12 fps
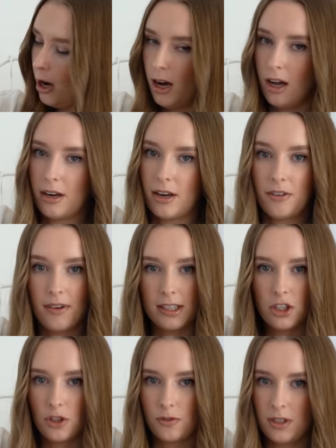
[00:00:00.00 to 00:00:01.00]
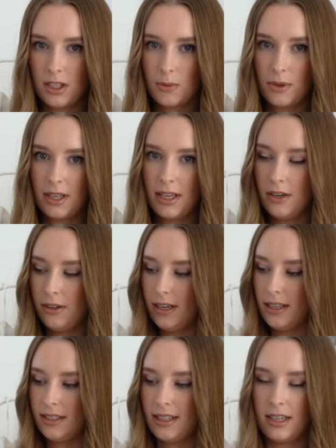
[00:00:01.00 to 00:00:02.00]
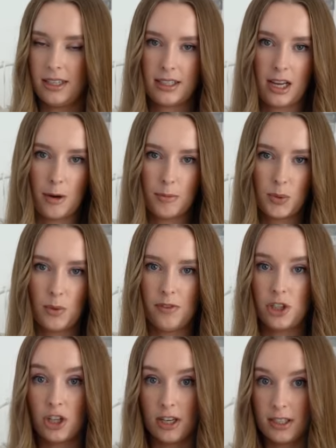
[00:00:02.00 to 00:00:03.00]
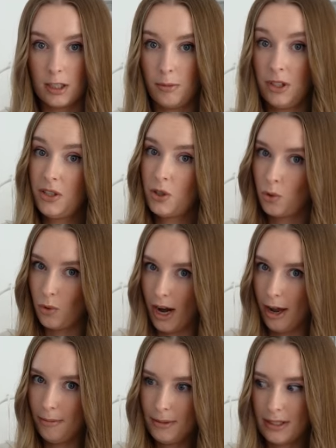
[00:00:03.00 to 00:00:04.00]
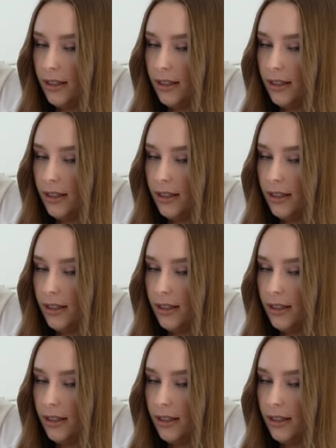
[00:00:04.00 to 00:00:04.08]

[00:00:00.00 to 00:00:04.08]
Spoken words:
An advantage of this one here is that it comes with adjustable straps,